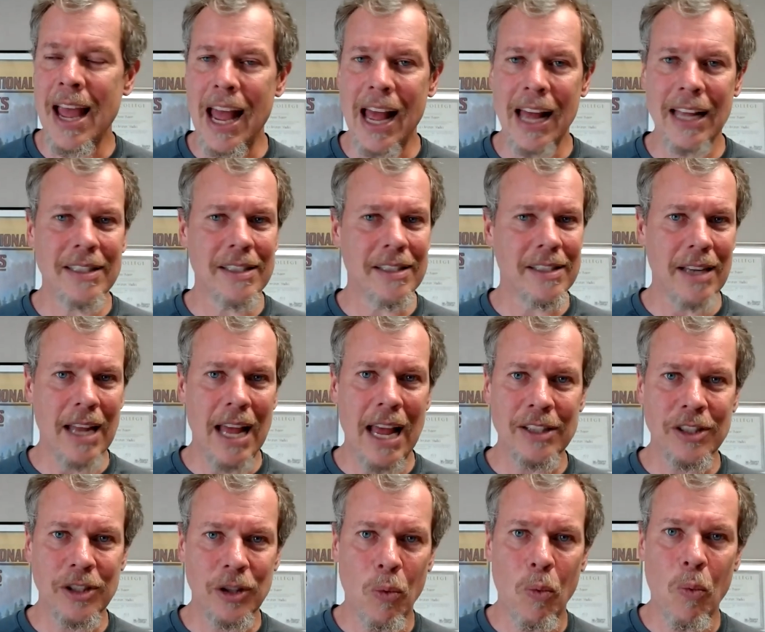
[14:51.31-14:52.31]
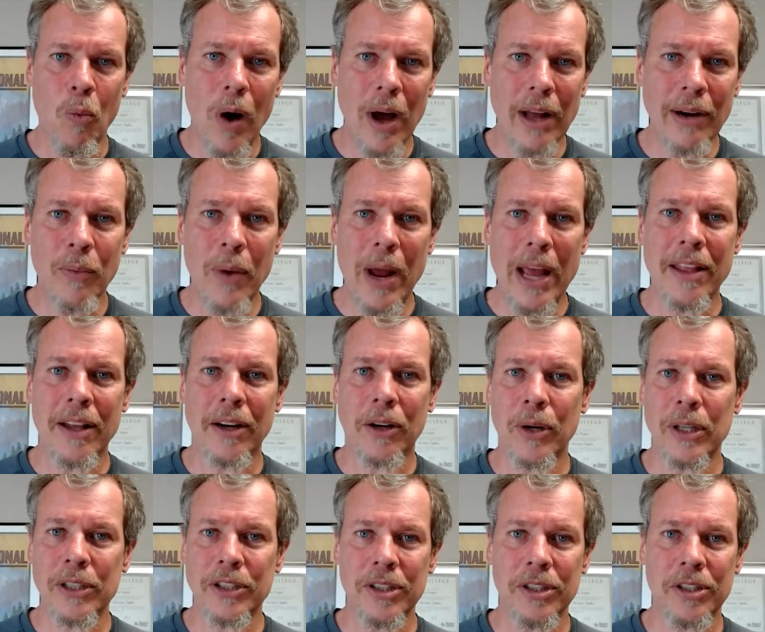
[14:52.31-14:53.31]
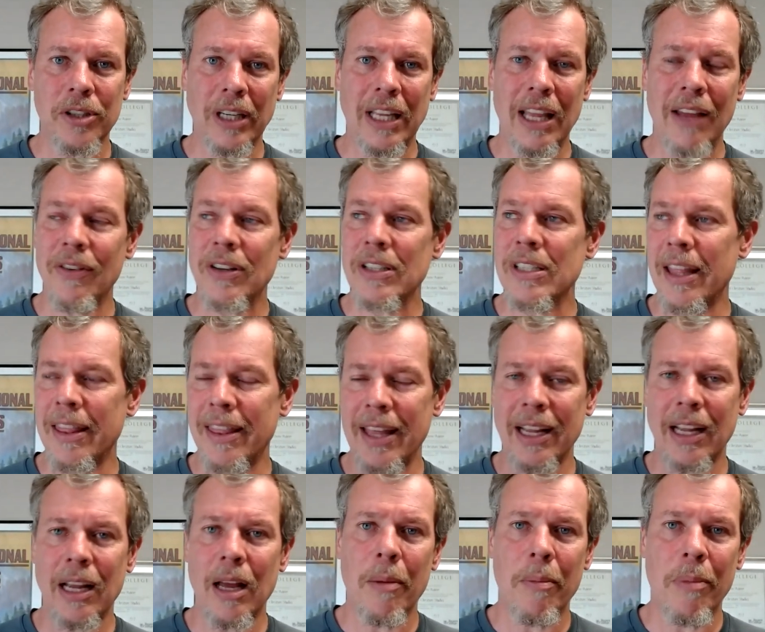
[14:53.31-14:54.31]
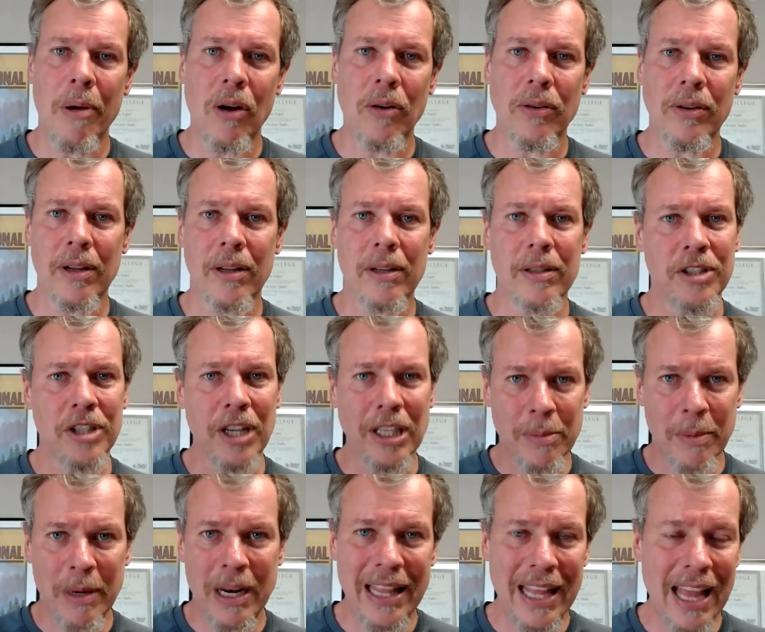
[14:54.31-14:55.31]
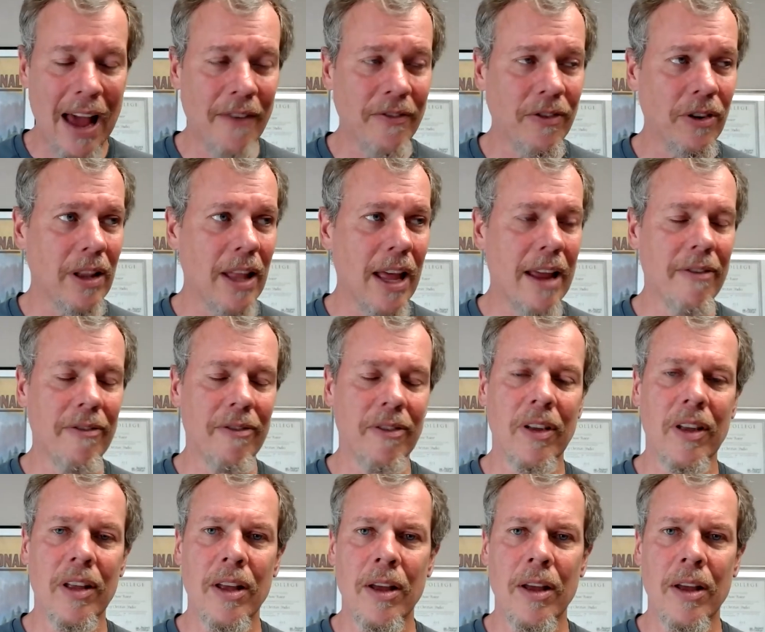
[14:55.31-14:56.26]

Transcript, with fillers: as as the one way that Christians are given to think about judgment in the afterlife.